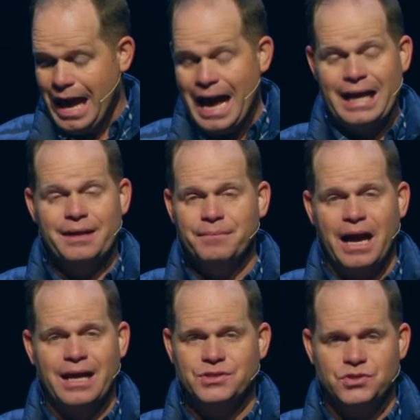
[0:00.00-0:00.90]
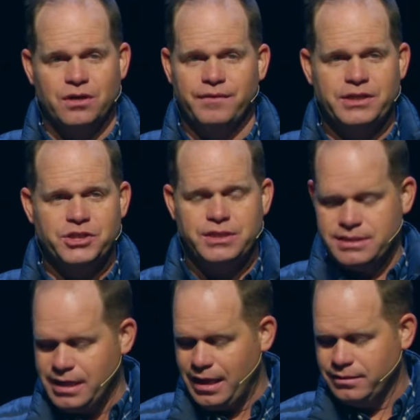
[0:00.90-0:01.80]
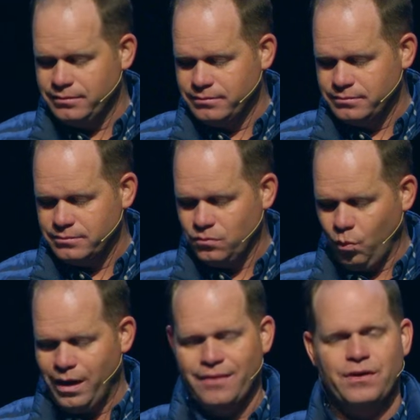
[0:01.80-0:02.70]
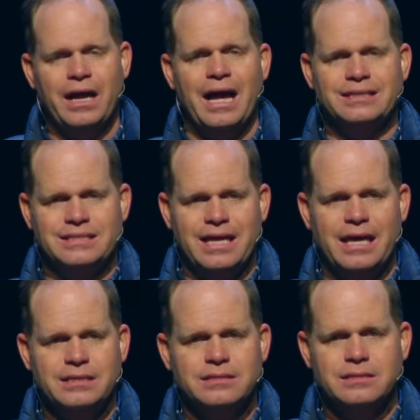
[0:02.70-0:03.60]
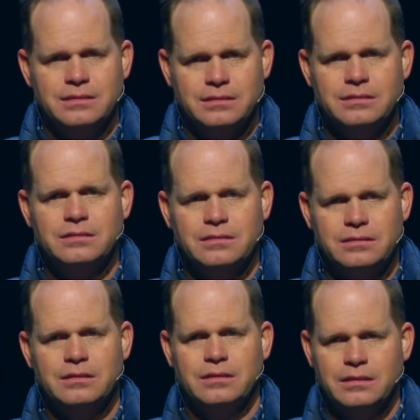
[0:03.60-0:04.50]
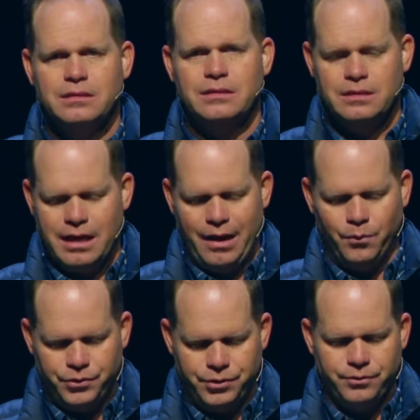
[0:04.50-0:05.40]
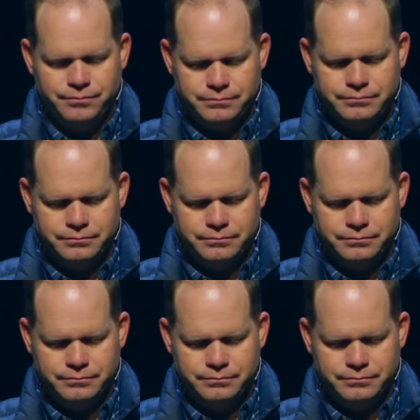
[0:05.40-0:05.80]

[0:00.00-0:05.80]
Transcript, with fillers: I am God's servant, she said. Whatever God says, I will do.